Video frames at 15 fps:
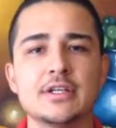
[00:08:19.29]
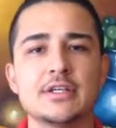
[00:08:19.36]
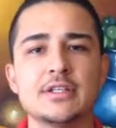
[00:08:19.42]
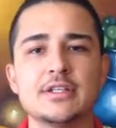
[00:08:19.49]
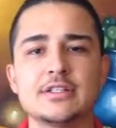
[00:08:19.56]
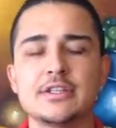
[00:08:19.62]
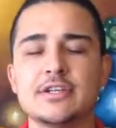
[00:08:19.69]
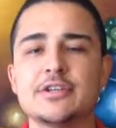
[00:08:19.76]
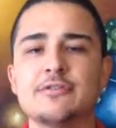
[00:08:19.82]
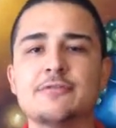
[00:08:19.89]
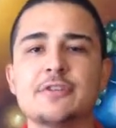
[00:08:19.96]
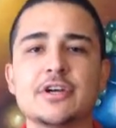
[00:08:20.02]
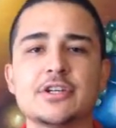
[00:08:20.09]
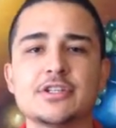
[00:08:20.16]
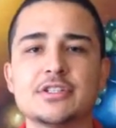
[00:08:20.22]
These ear
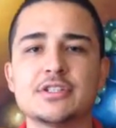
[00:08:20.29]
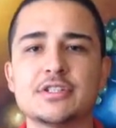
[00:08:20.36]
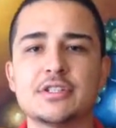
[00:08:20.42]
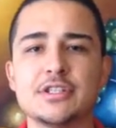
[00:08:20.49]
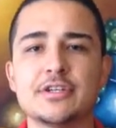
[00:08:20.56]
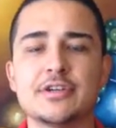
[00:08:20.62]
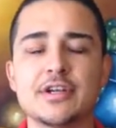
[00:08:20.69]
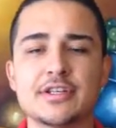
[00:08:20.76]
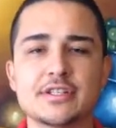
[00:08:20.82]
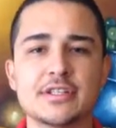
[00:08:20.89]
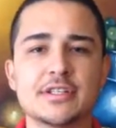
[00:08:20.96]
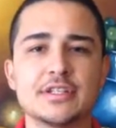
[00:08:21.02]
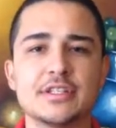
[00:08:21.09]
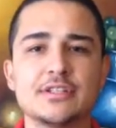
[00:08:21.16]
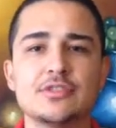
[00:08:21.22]
infections and earaches
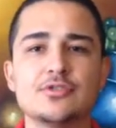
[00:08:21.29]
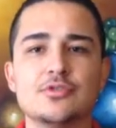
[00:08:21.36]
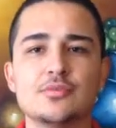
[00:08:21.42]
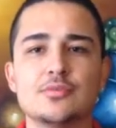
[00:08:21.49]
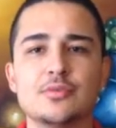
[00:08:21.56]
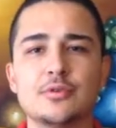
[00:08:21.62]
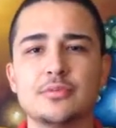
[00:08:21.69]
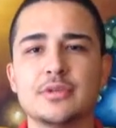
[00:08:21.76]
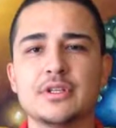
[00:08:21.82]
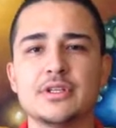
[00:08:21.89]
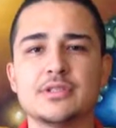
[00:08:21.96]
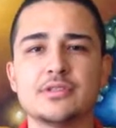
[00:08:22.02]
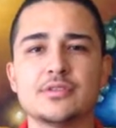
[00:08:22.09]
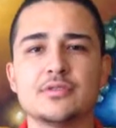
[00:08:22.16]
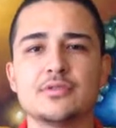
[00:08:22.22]
can lead to
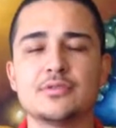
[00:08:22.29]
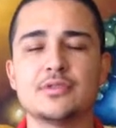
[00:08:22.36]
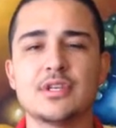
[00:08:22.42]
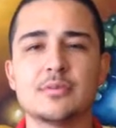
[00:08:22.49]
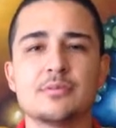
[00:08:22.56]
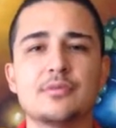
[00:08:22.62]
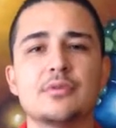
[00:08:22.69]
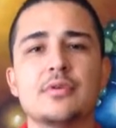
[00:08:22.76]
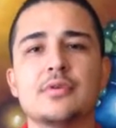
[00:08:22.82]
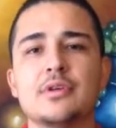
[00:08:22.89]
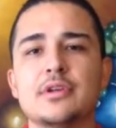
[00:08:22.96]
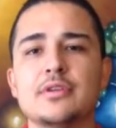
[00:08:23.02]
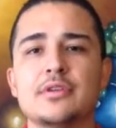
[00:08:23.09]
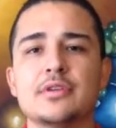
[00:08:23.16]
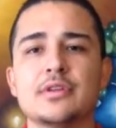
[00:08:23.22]
permanent to temporary
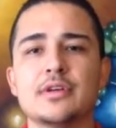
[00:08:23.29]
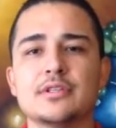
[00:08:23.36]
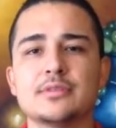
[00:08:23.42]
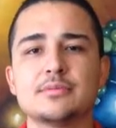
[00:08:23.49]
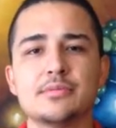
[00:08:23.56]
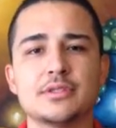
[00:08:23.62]
hearing loss,